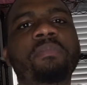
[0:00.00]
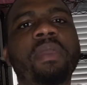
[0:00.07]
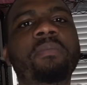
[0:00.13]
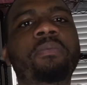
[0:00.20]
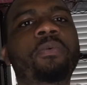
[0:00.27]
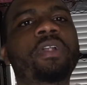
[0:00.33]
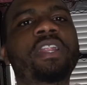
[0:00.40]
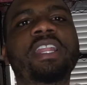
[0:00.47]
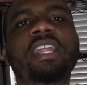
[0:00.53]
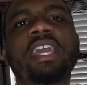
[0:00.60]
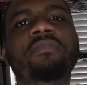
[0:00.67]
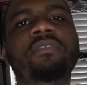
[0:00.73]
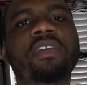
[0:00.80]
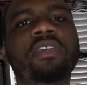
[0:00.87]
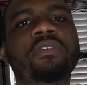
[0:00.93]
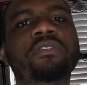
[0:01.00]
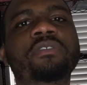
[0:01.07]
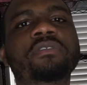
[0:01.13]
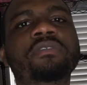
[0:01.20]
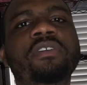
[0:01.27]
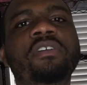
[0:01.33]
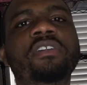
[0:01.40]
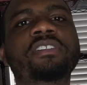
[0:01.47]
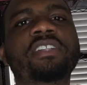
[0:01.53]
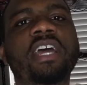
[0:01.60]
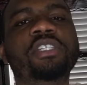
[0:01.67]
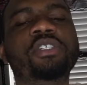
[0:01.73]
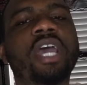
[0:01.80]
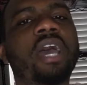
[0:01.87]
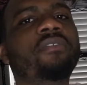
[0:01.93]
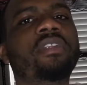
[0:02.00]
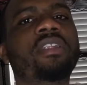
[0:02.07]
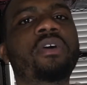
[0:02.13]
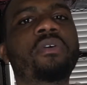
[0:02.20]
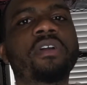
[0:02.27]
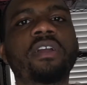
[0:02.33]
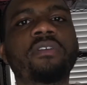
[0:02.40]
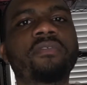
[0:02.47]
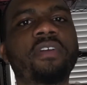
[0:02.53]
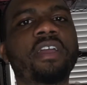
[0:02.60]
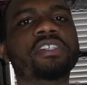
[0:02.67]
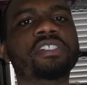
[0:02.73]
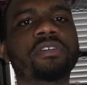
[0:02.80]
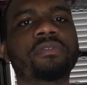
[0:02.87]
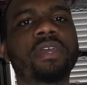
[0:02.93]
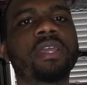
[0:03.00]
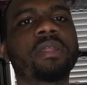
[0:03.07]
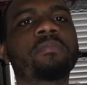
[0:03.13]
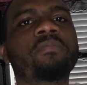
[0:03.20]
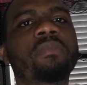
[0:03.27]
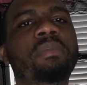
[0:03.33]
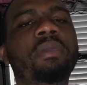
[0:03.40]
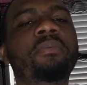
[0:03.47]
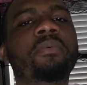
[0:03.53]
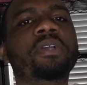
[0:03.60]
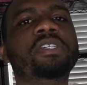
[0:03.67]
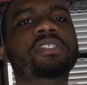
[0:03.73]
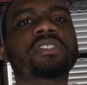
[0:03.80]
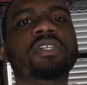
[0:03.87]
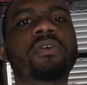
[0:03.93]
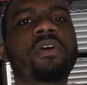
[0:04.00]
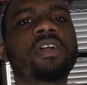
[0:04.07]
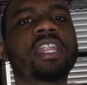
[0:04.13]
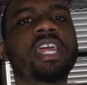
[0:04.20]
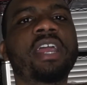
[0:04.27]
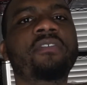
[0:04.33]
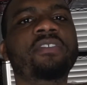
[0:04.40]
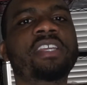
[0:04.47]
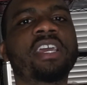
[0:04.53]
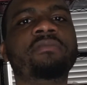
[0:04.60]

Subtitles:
People will leave it. You'll notice that you have a lower conversion rate. People will just go on there. If it takes